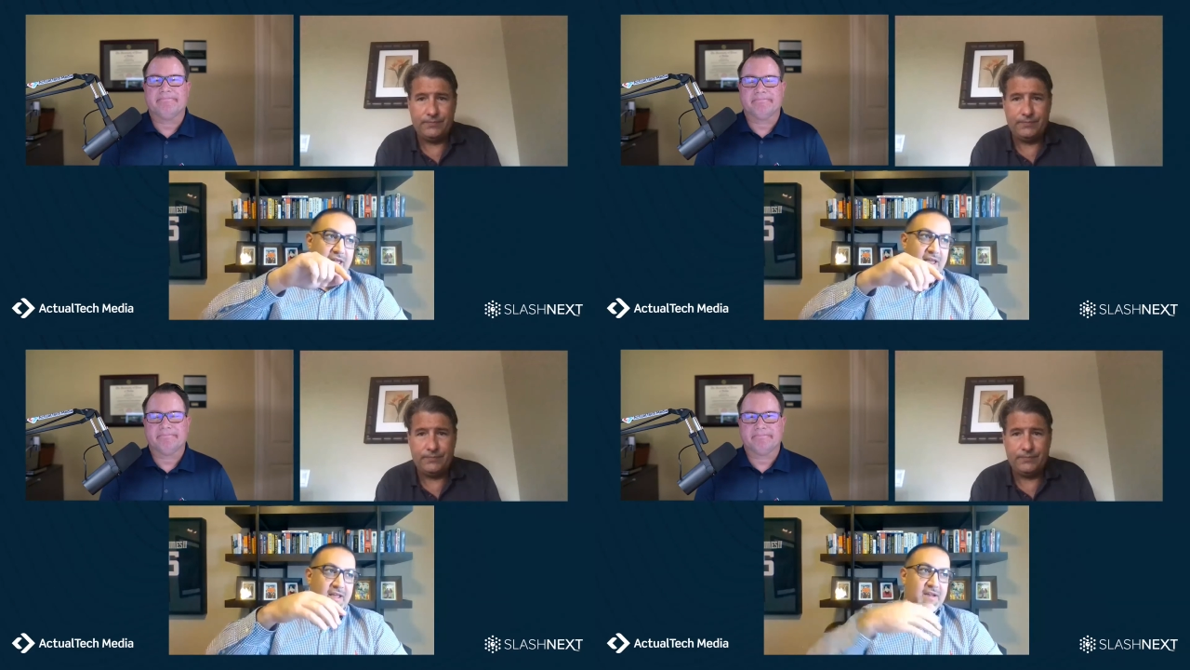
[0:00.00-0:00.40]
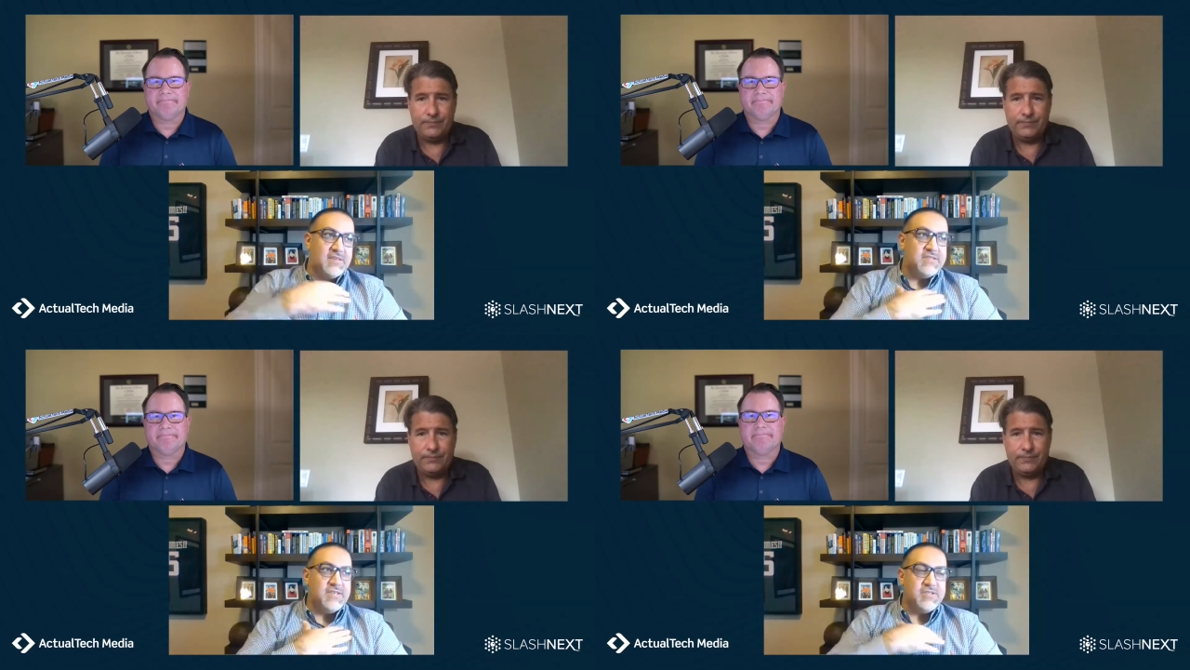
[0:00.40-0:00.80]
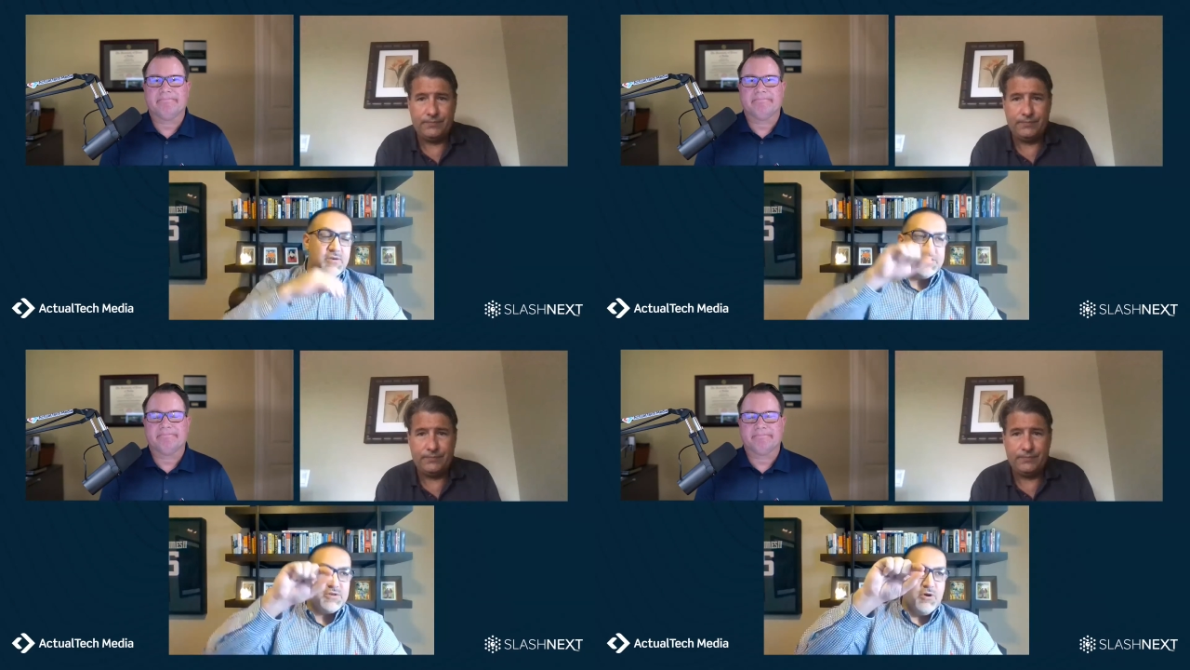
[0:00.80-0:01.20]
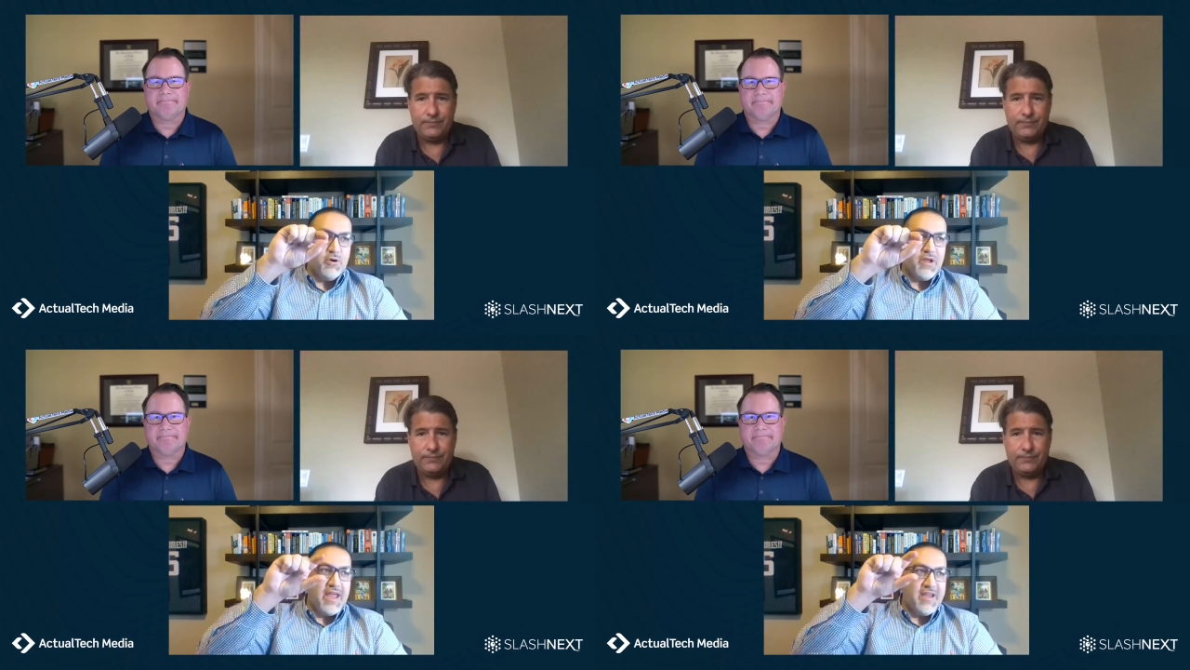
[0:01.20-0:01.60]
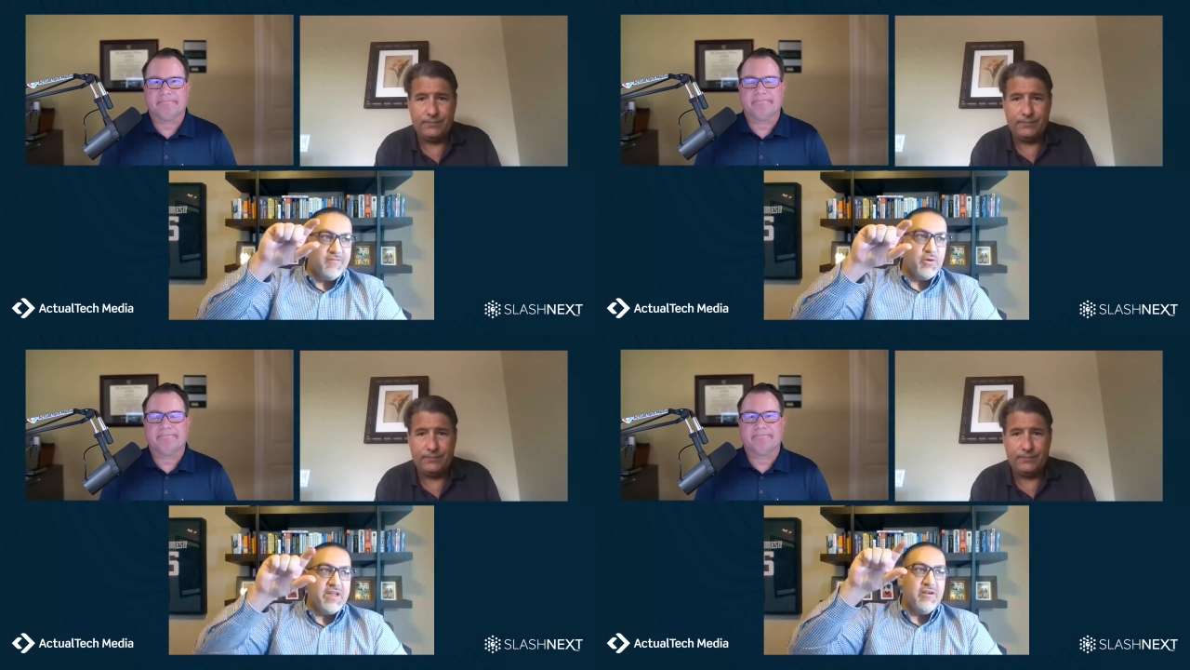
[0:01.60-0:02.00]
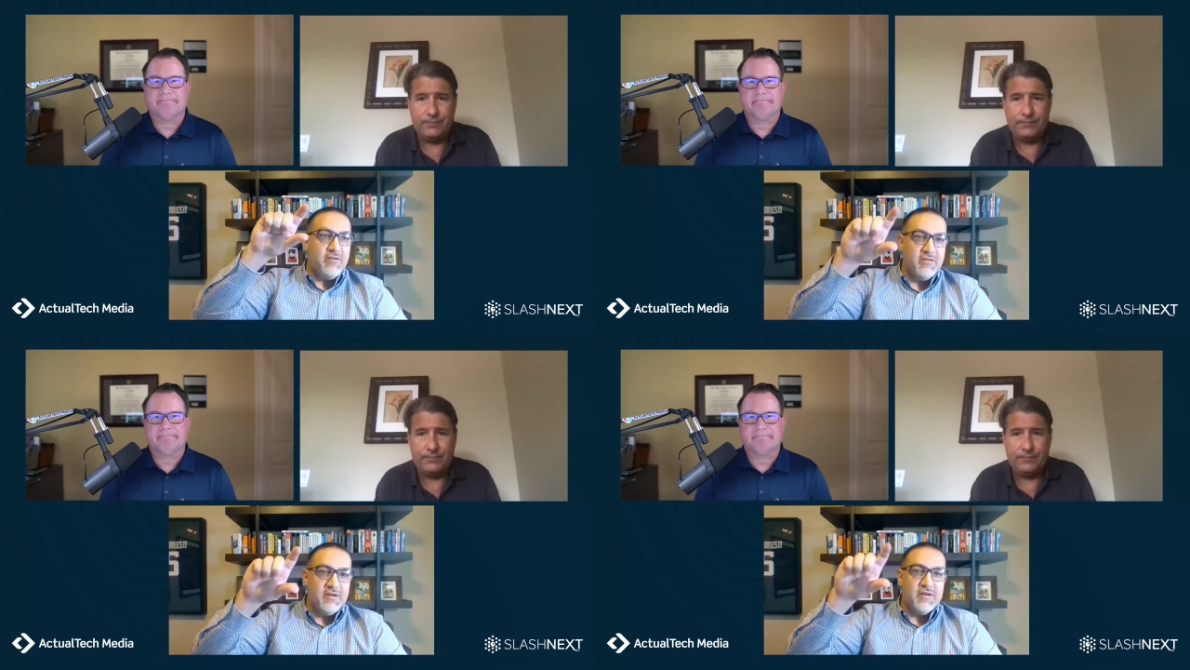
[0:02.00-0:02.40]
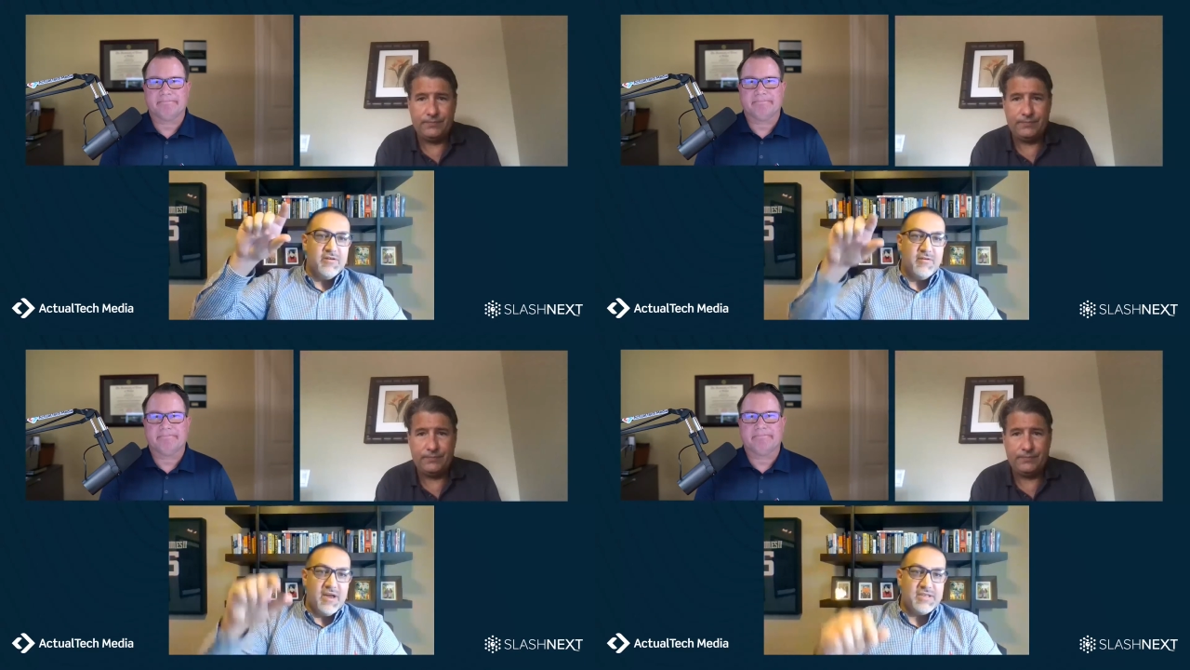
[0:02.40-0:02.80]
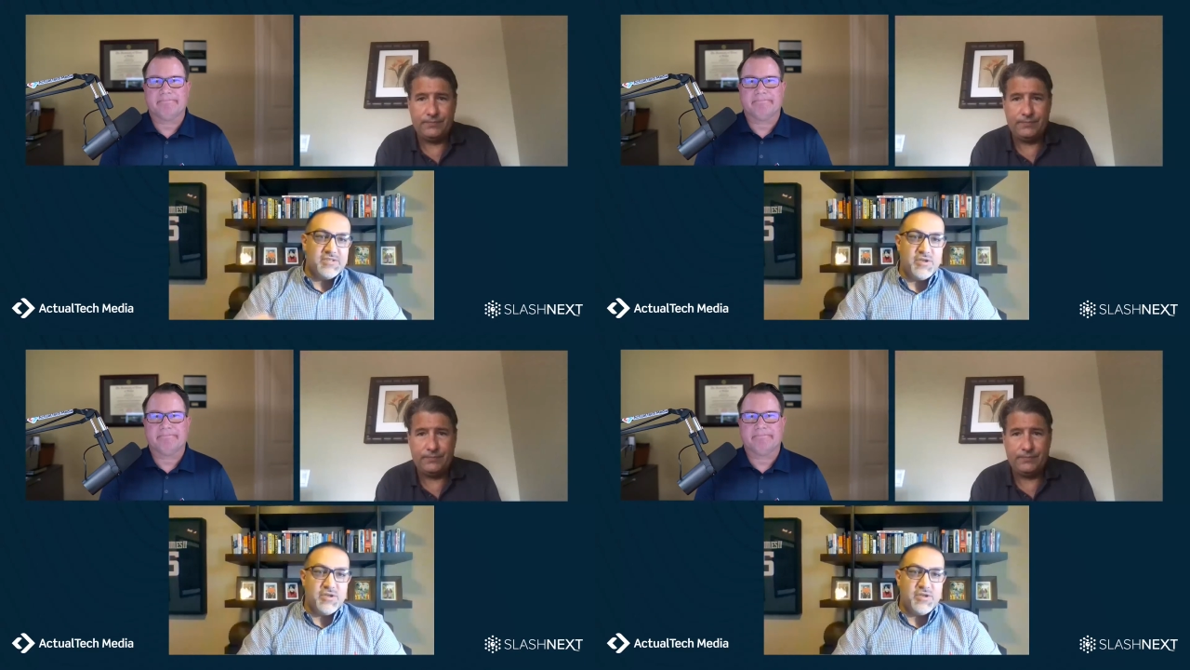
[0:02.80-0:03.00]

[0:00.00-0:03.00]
Speaker 1: and a CISO is growing every year, right?